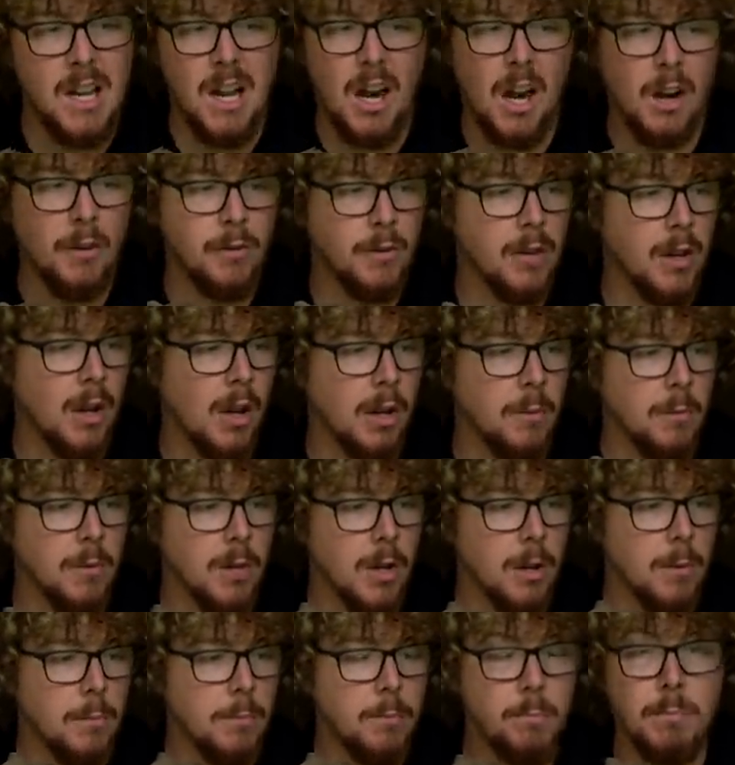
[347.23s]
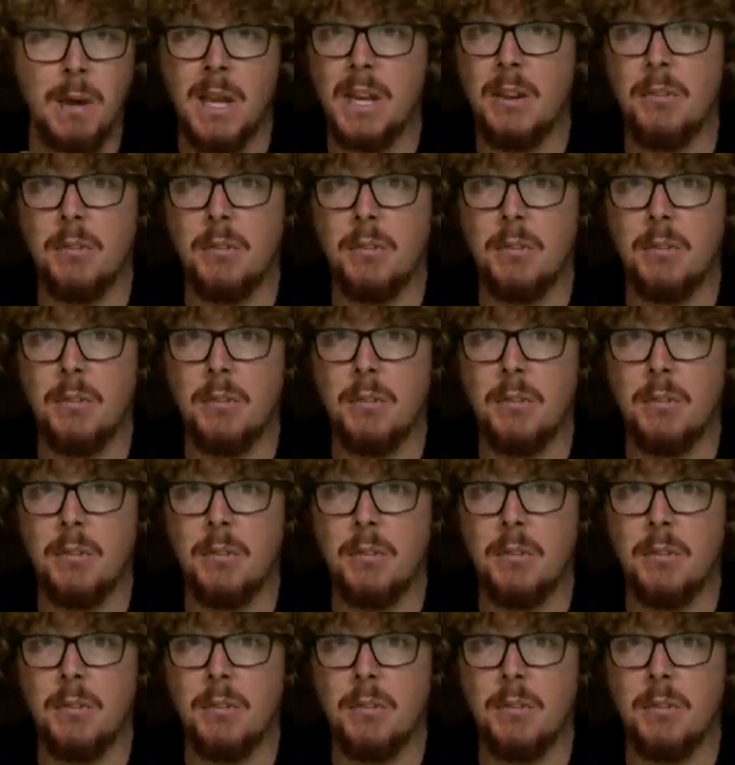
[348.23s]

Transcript: I've climbed up Pen